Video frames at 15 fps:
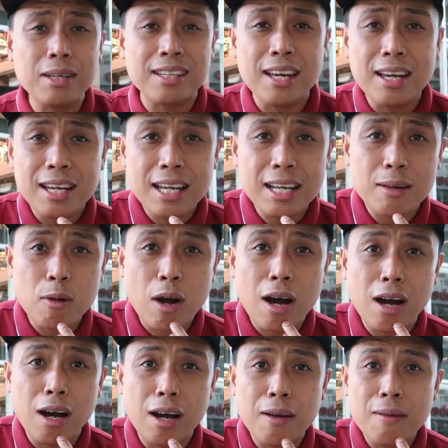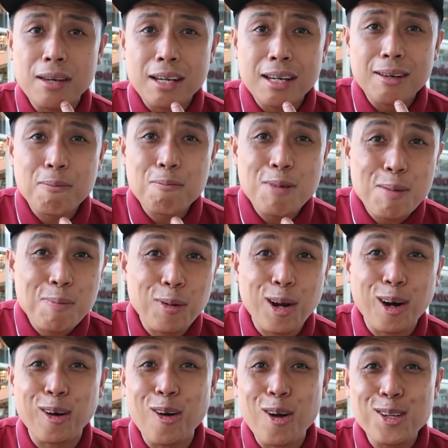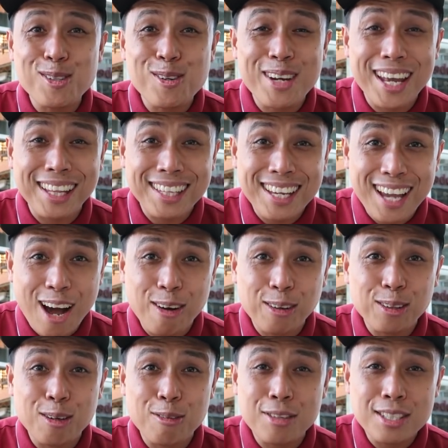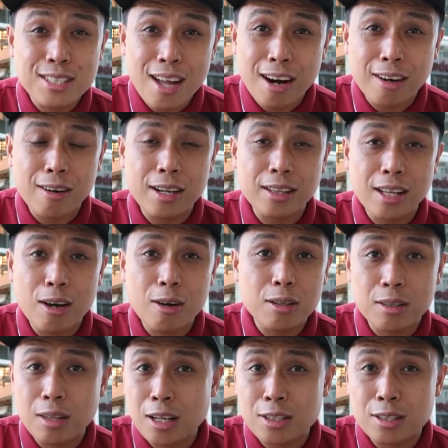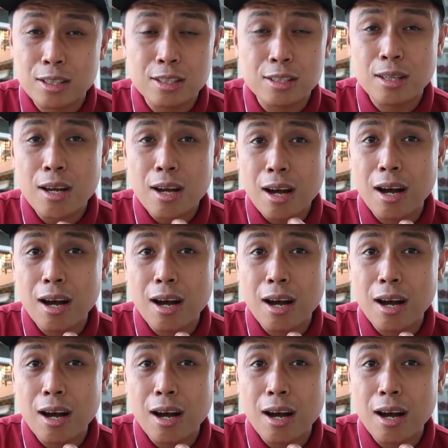mean? People are also getting out of the stock right now. It's not just